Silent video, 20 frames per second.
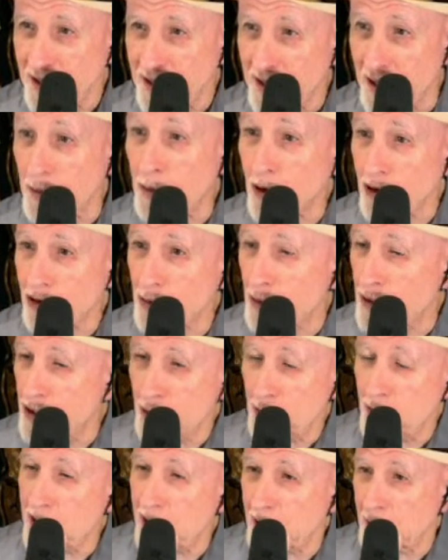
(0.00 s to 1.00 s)
It works when
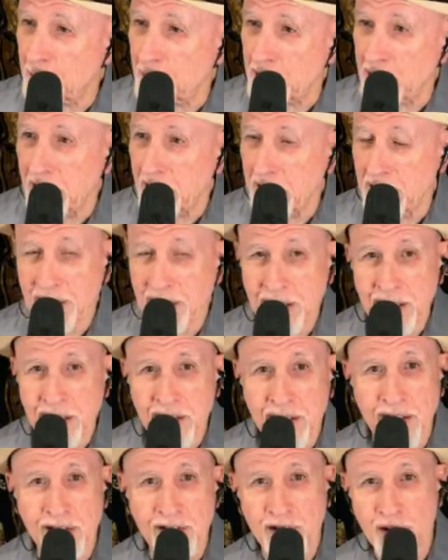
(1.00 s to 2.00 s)
you yell at me, honey. I
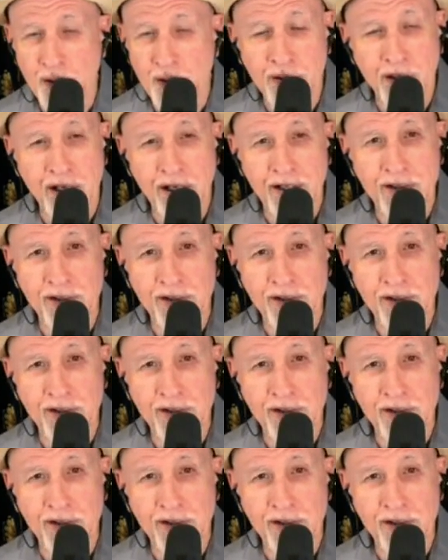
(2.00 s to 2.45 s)
do.